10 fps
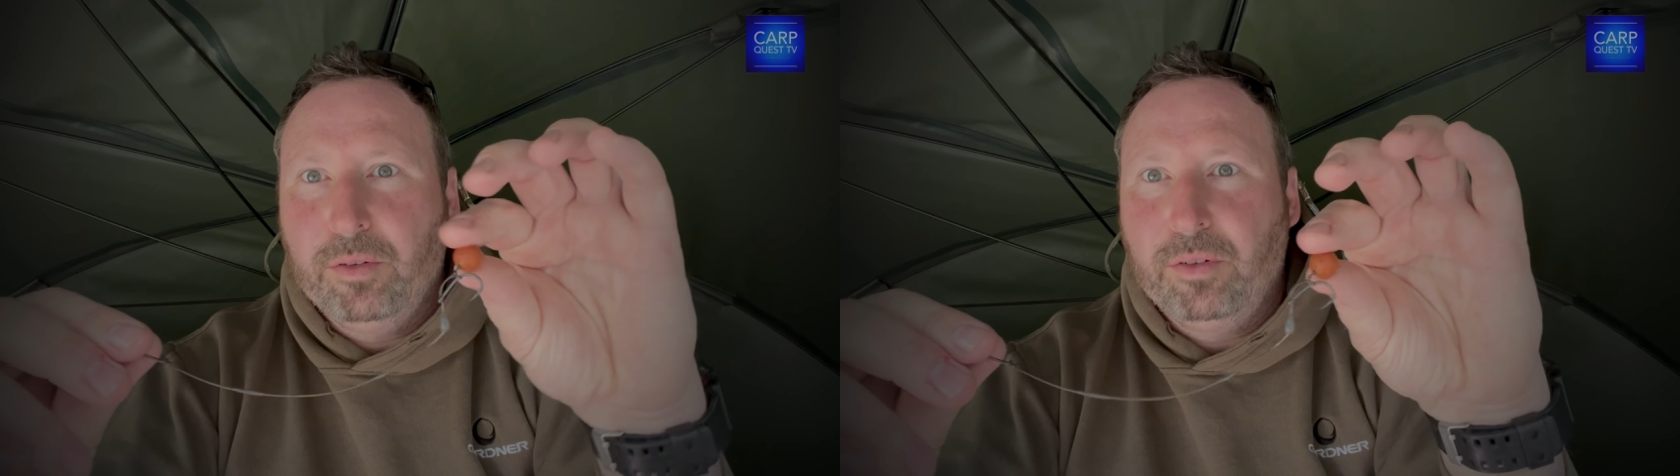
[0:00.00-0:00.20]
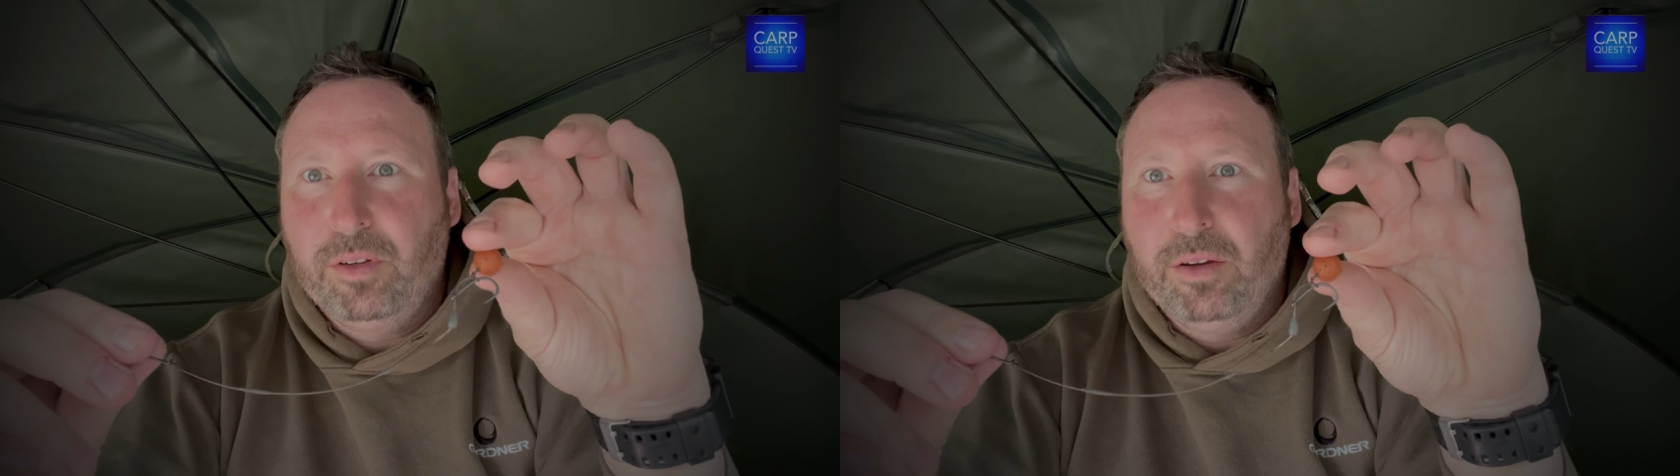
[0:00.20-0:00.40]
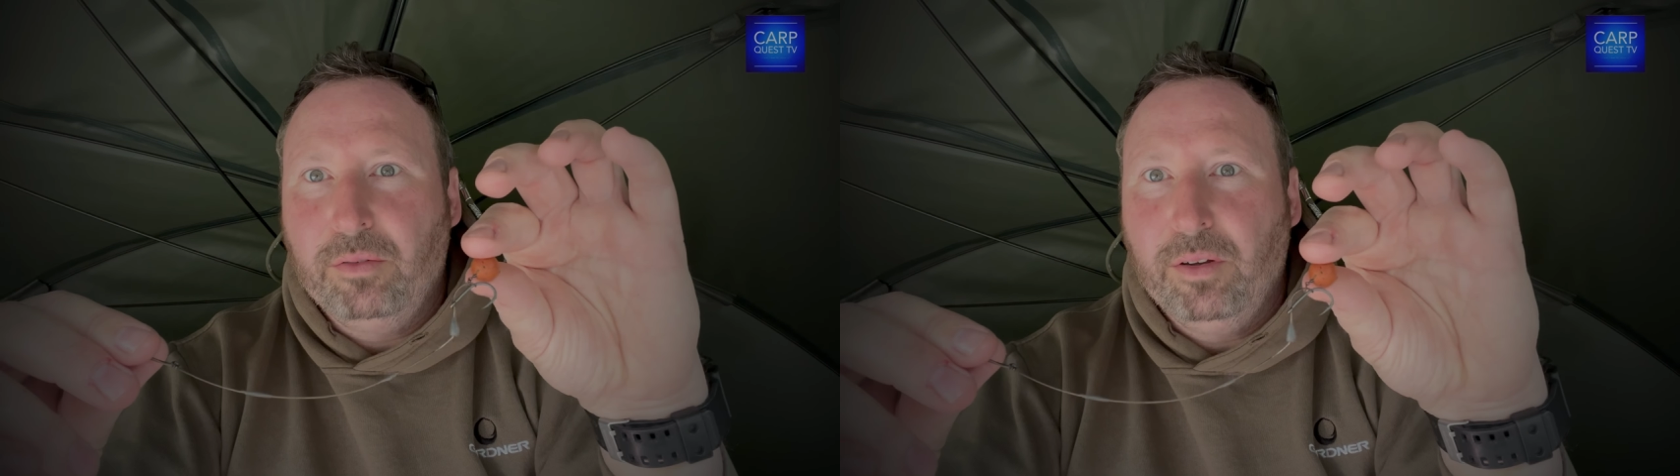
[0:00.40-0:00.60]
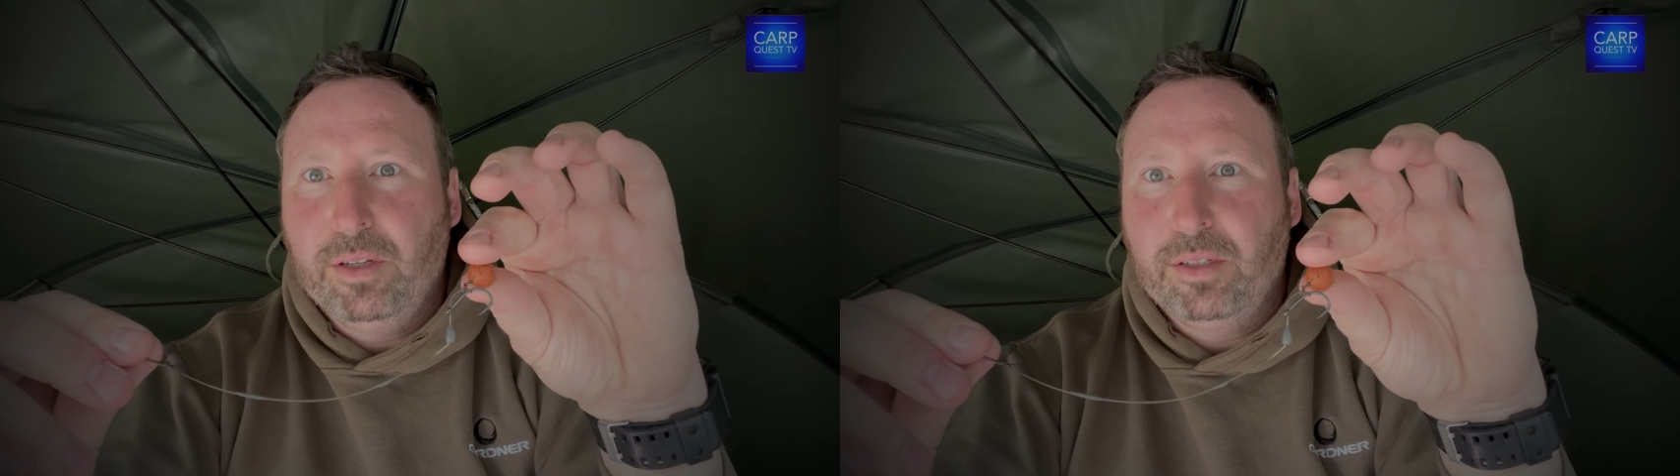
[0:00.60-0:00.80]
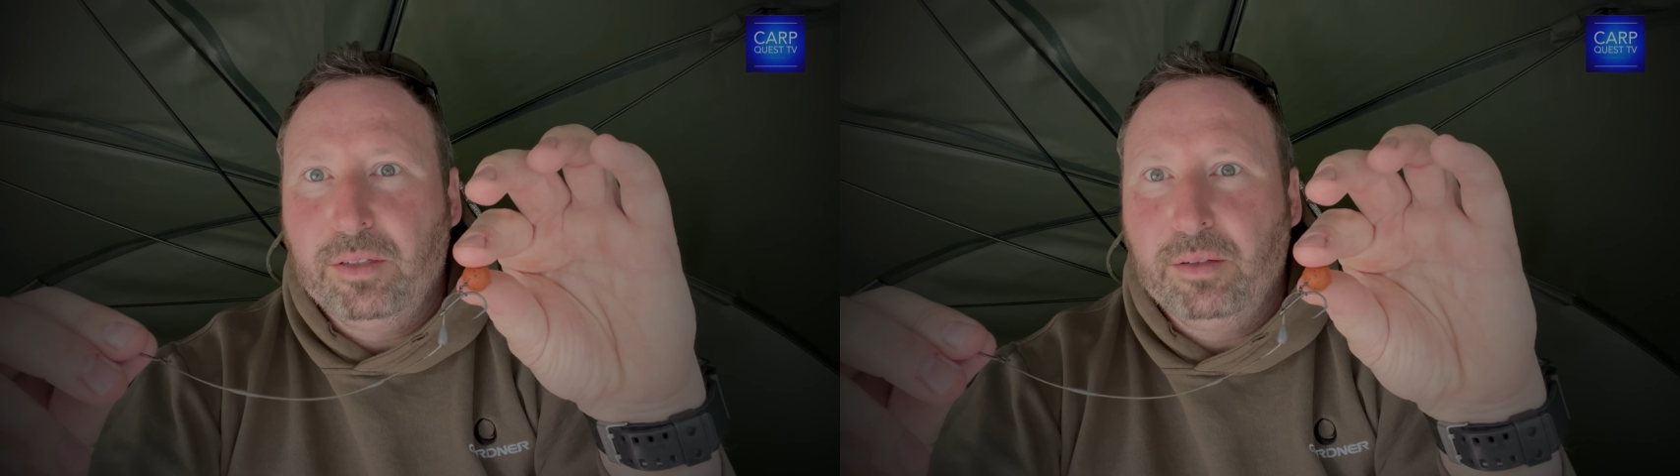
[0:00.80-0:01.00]
So
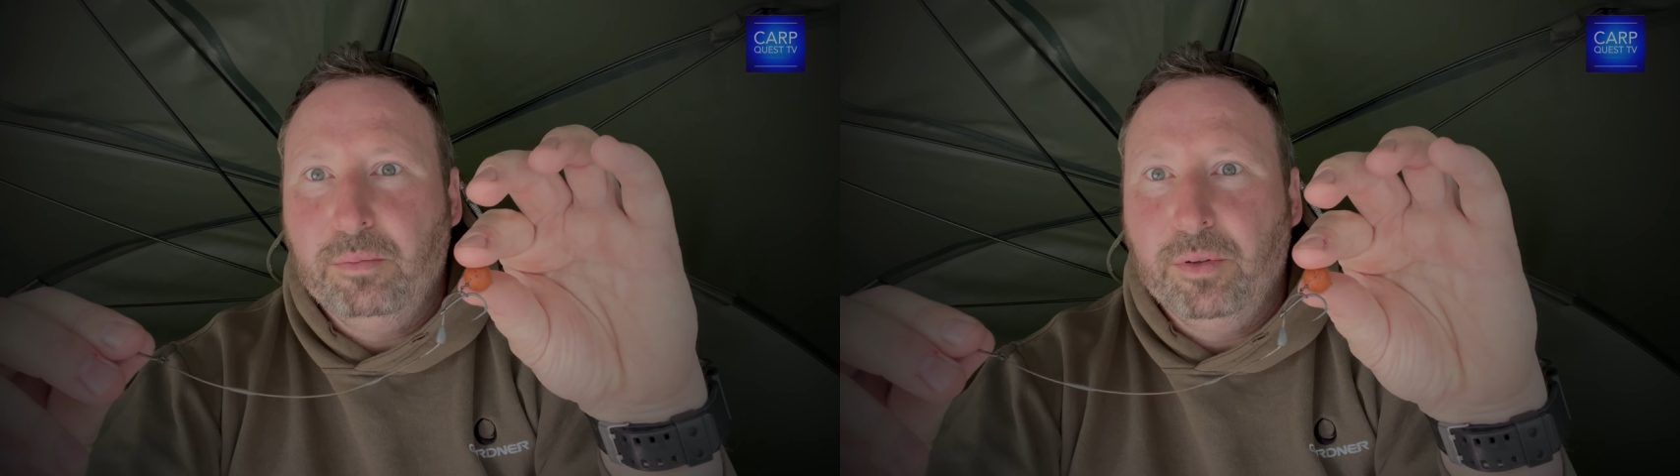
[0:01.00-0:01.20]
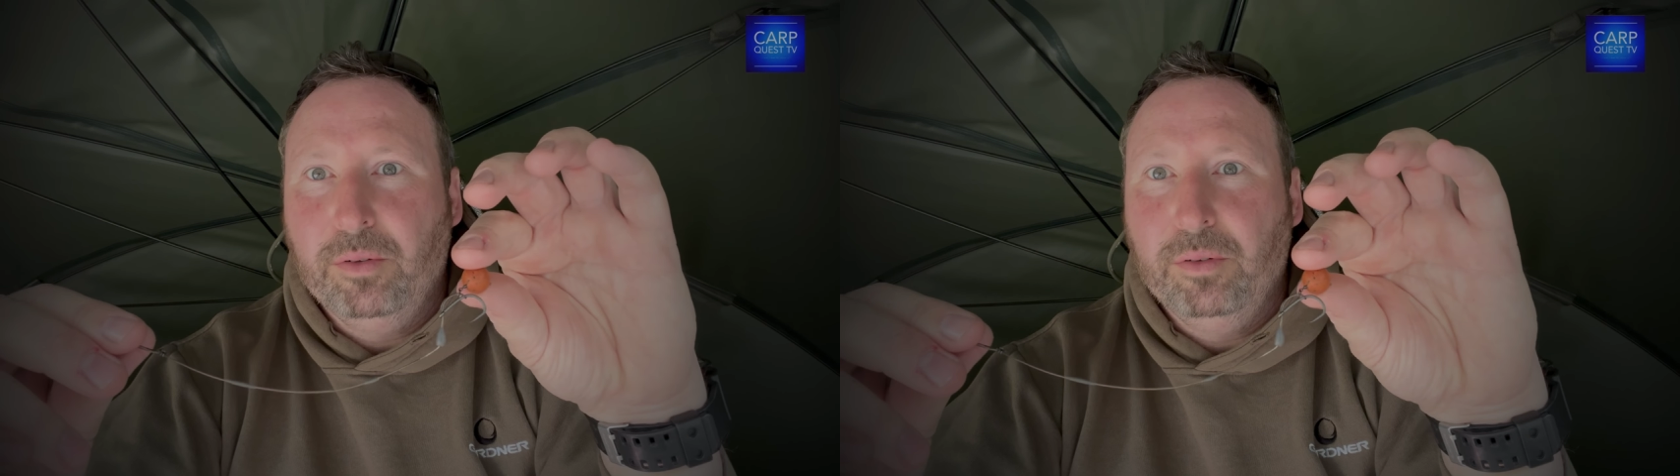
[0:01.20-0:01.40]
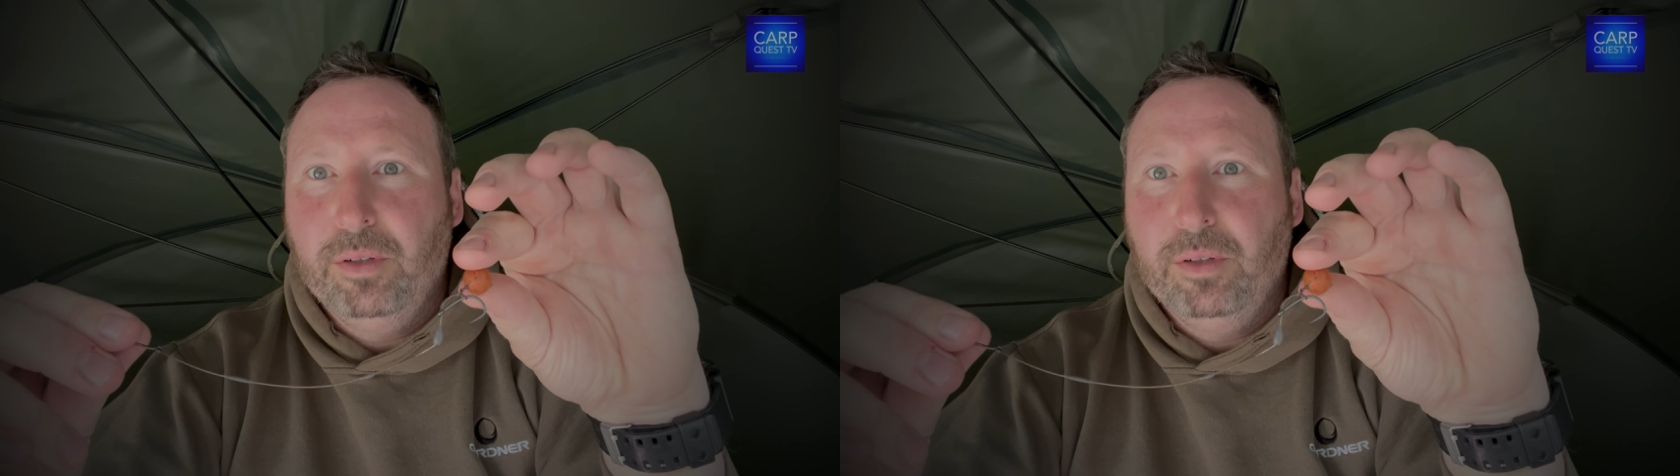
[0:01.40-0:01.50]
nice and simple,